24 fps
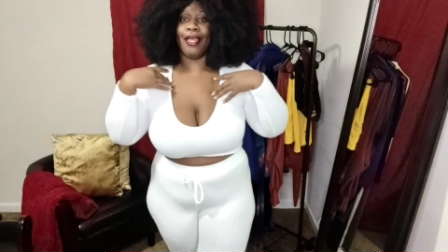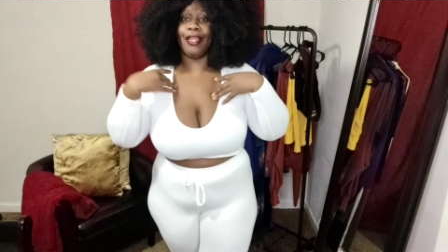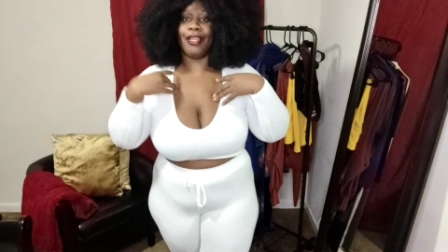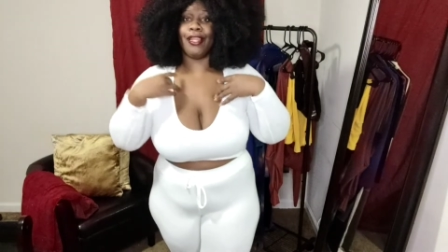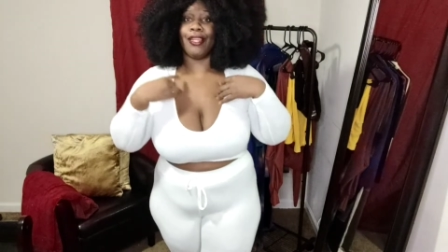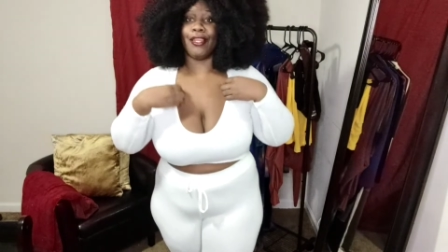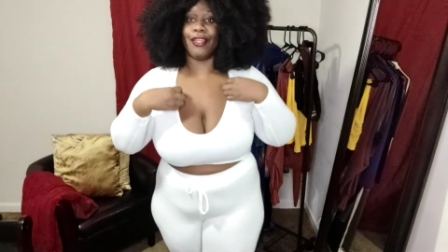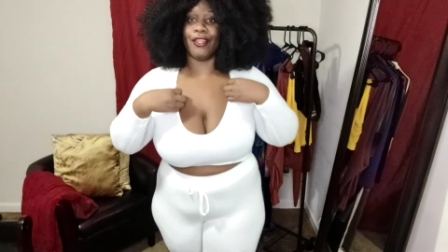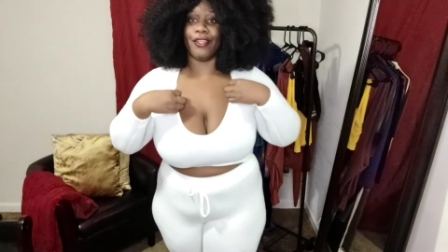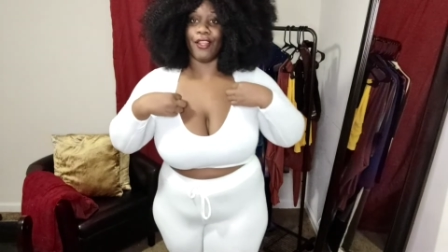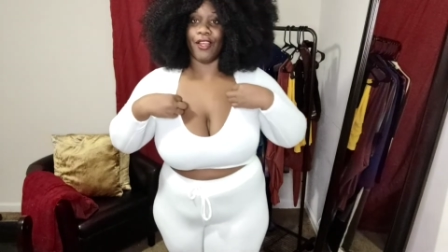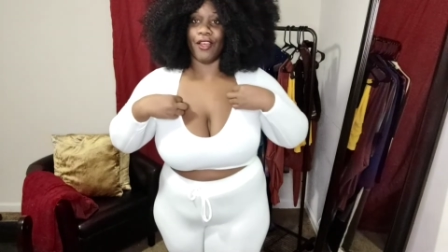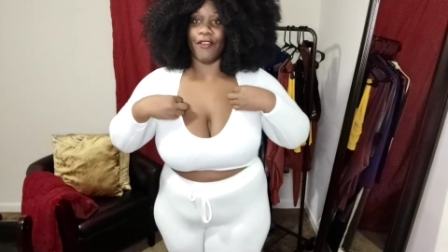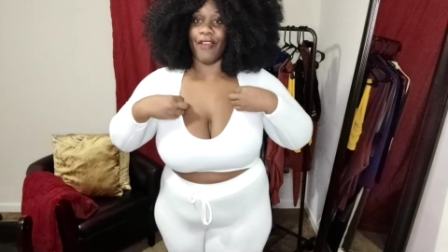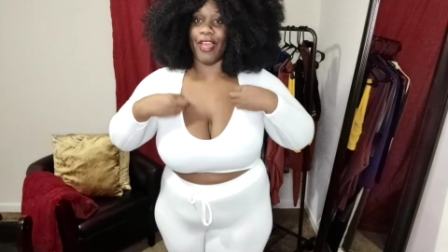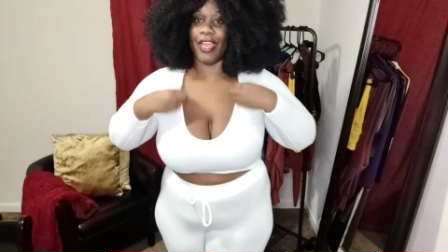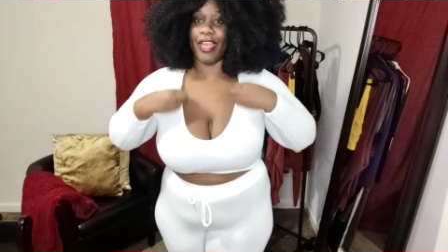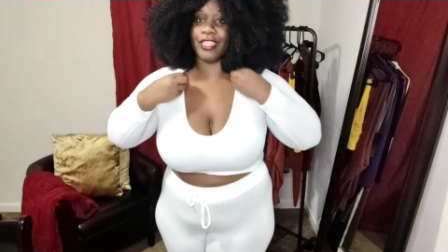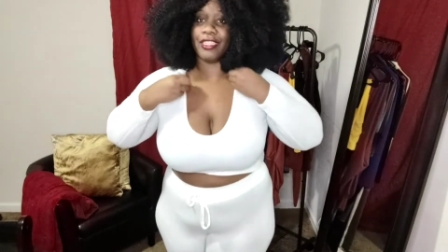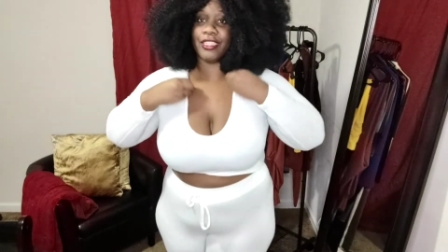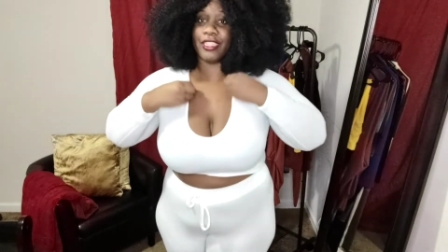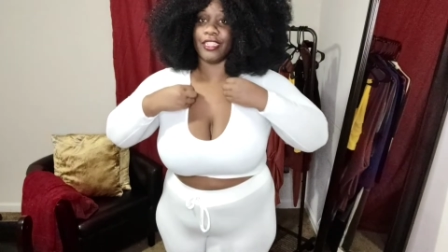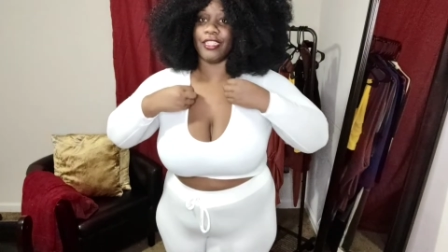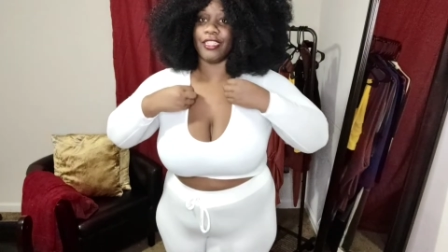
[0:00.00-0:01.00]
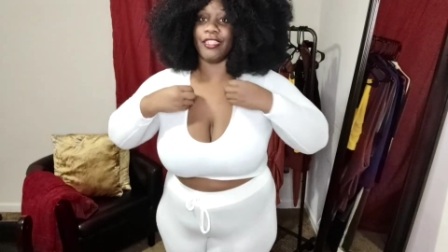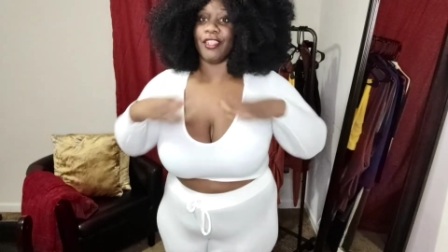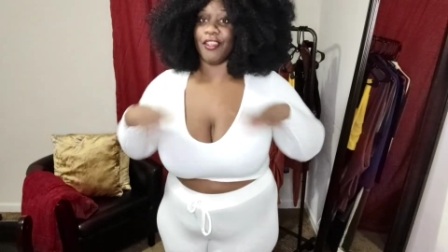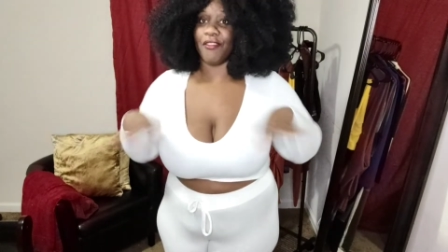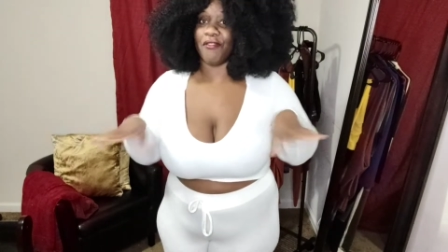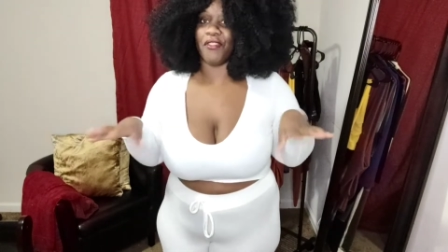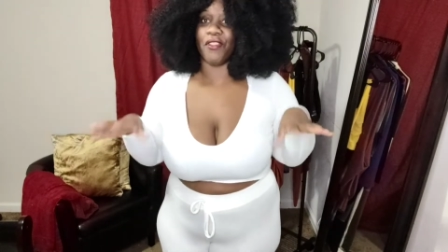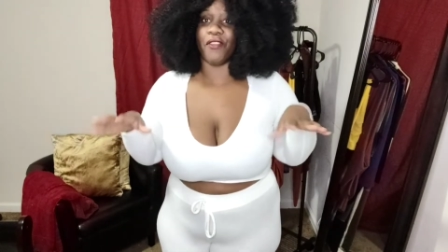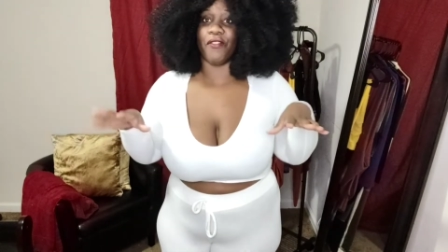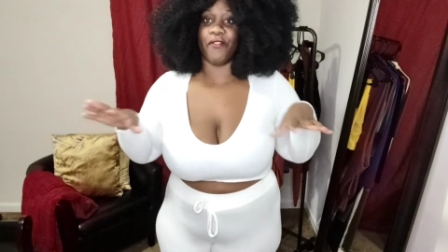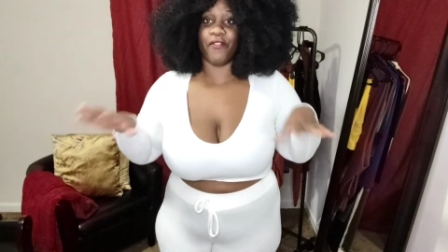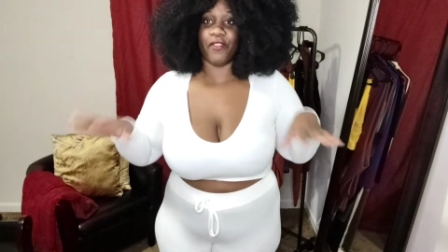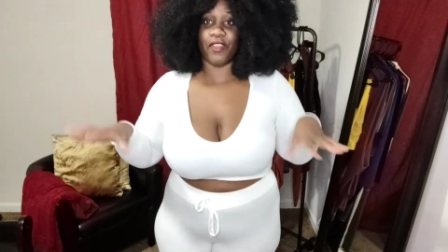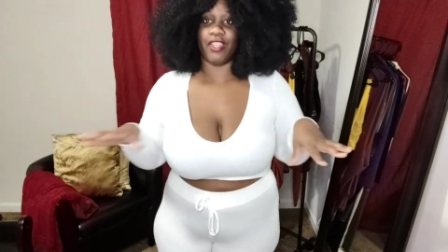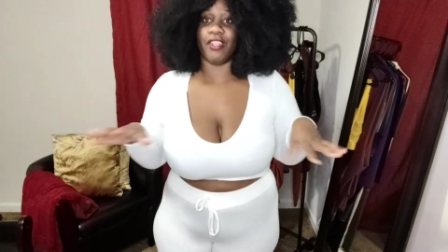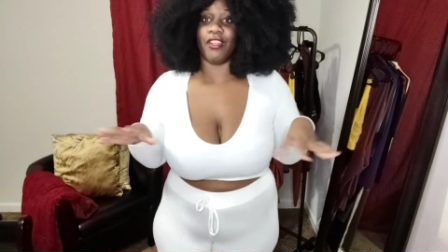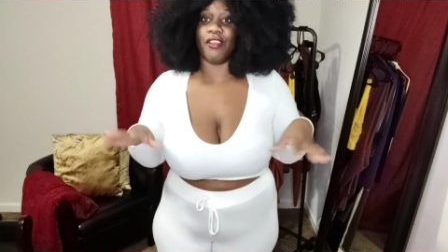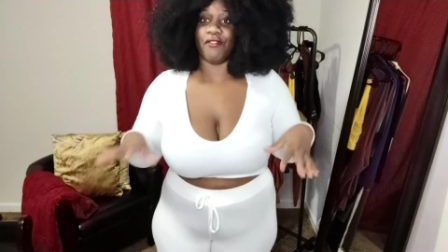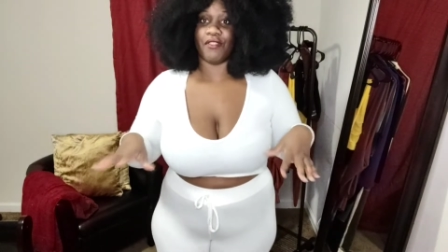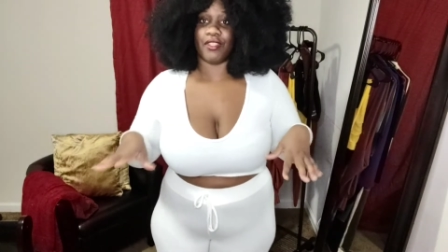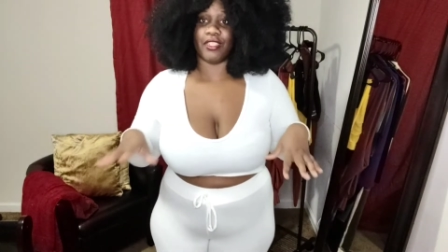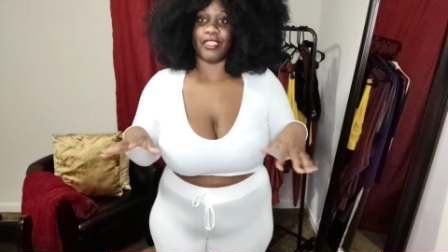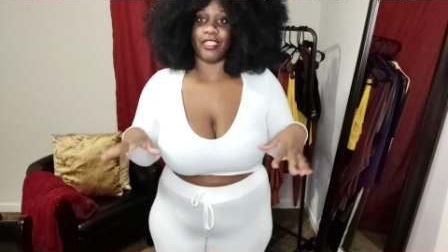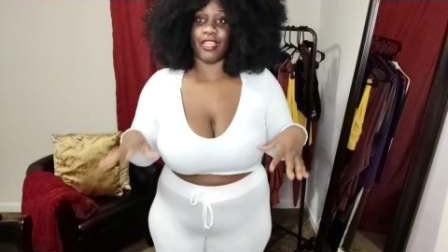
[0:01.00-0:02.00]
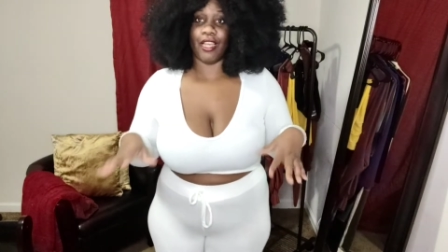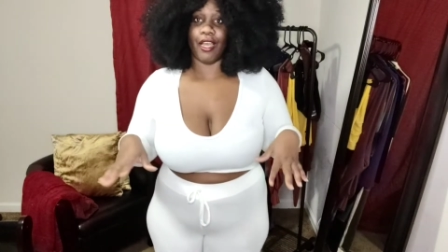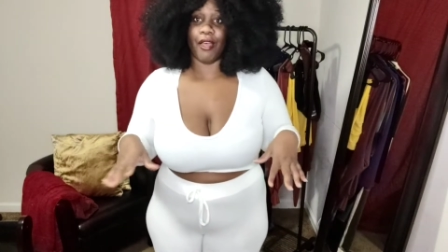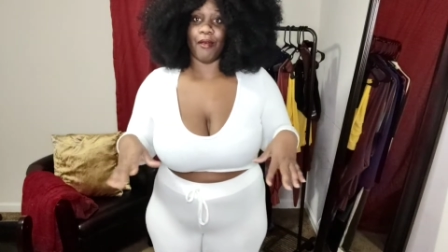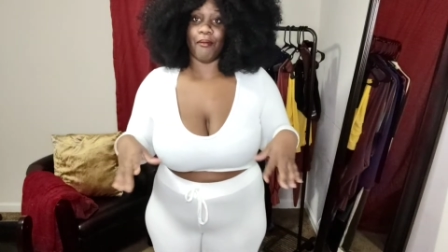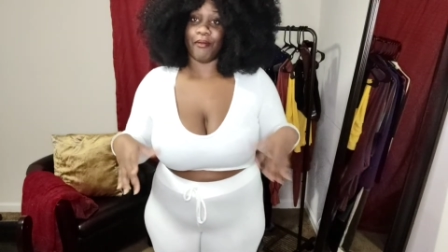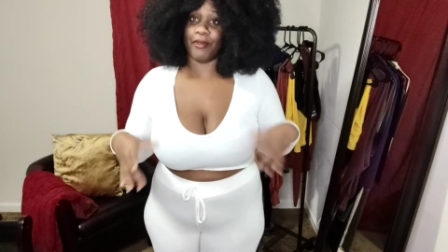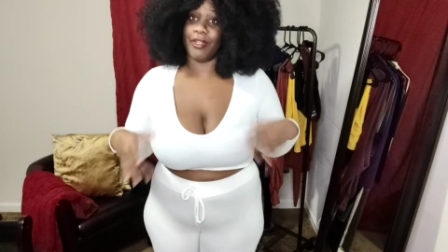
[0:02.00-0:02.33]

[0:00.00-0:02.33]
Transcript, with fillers: love, I actually love the fit of the top.